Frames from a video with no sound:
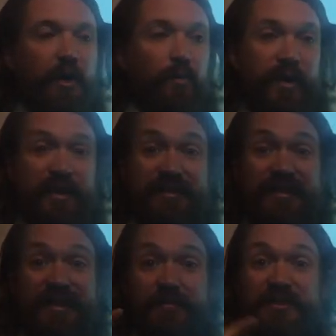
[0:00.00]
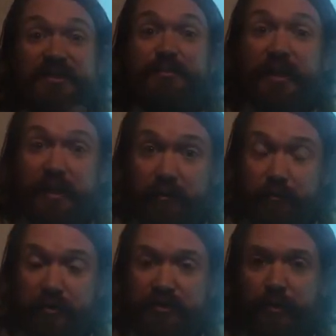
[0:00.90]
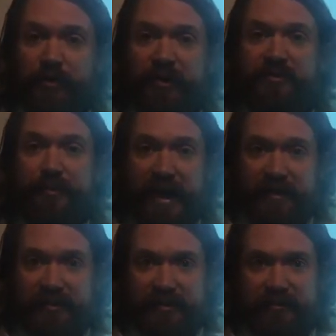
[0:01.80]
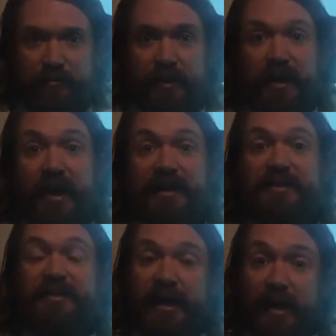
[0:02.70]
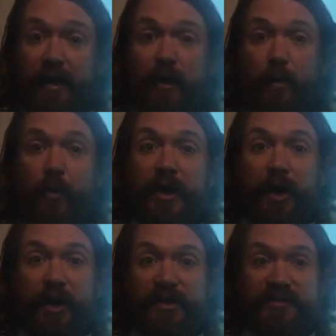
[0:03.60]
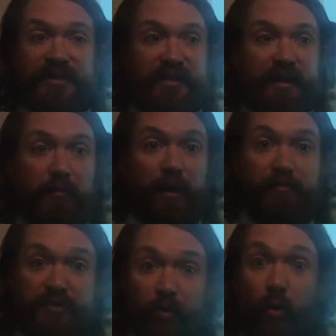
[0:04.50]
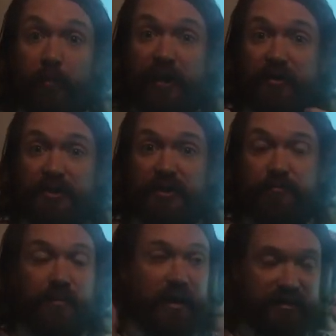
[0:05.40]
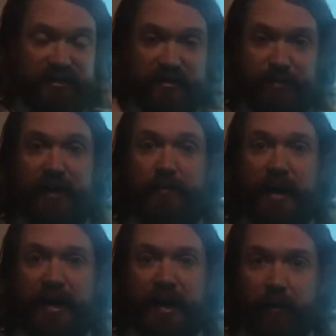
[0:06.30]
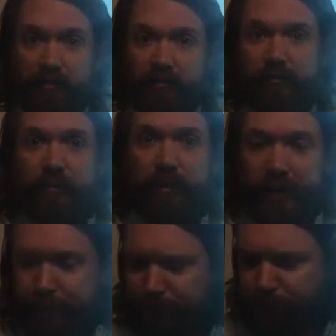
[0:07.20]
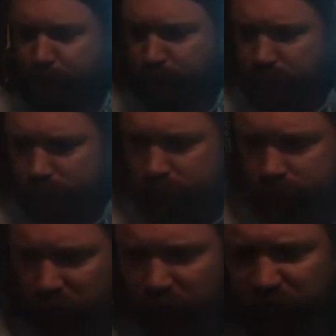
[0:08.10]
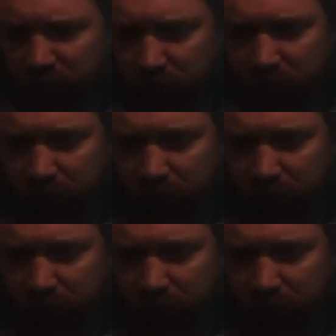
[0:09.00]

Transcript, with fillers: We can see them spin, which is what creates magnetism. And today, we are gonna see them absorb energy and spit it back out, okay? So,